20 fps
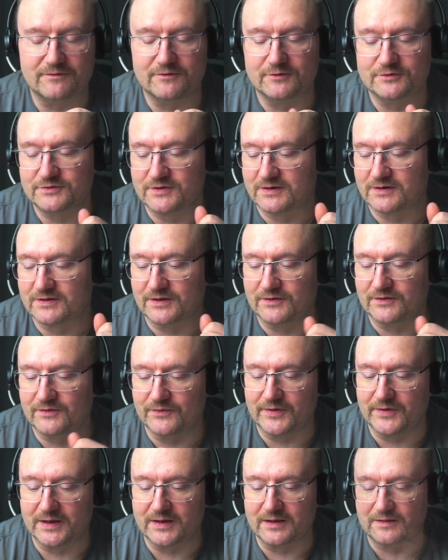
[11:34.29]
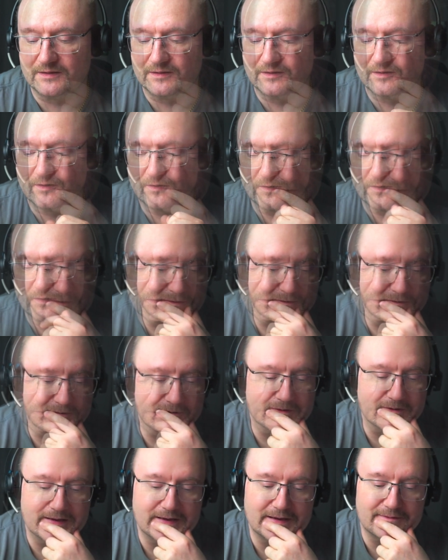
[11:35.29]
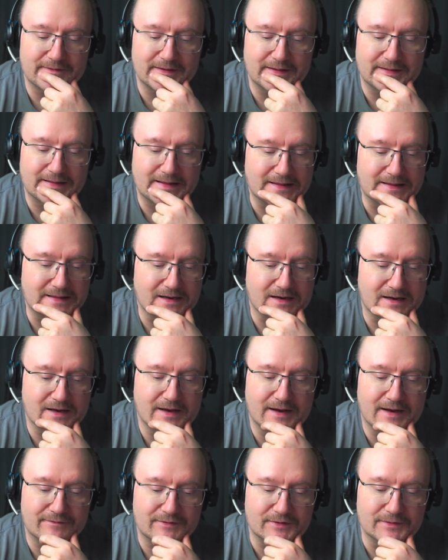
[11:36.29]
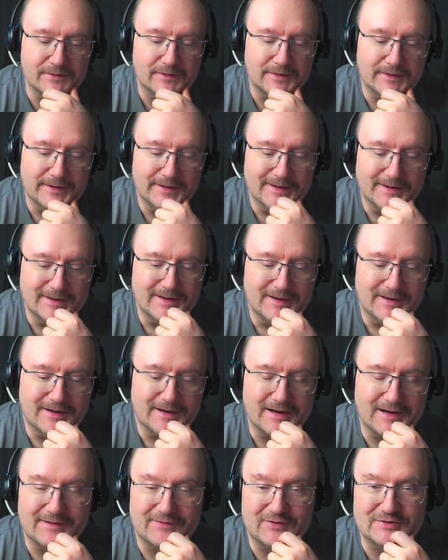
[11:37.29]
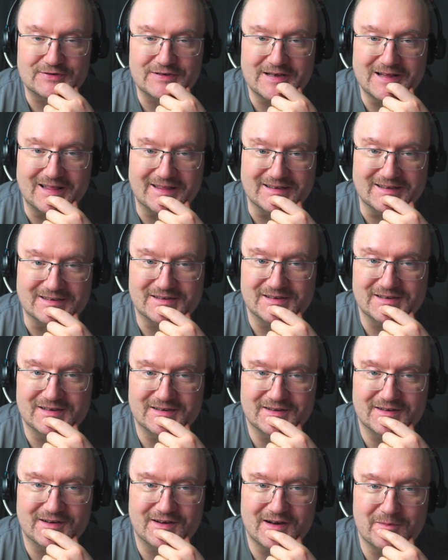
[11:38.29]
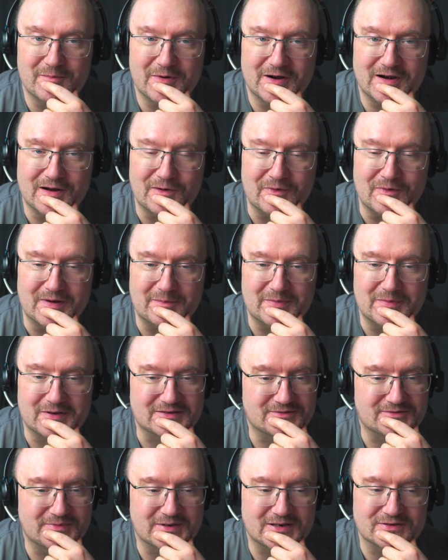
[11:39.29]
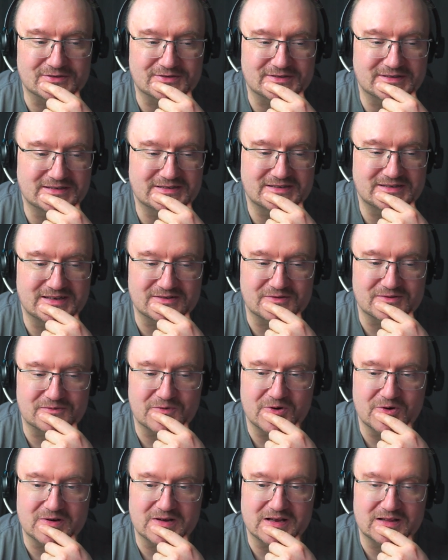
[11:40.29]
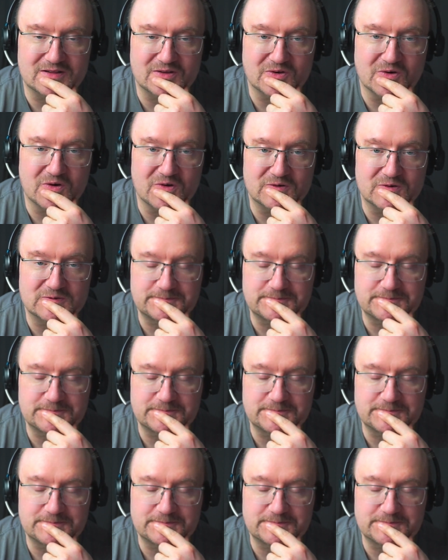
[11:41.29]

starting to think, holy F, that I have to sell this camera away, because this doesn't work at all.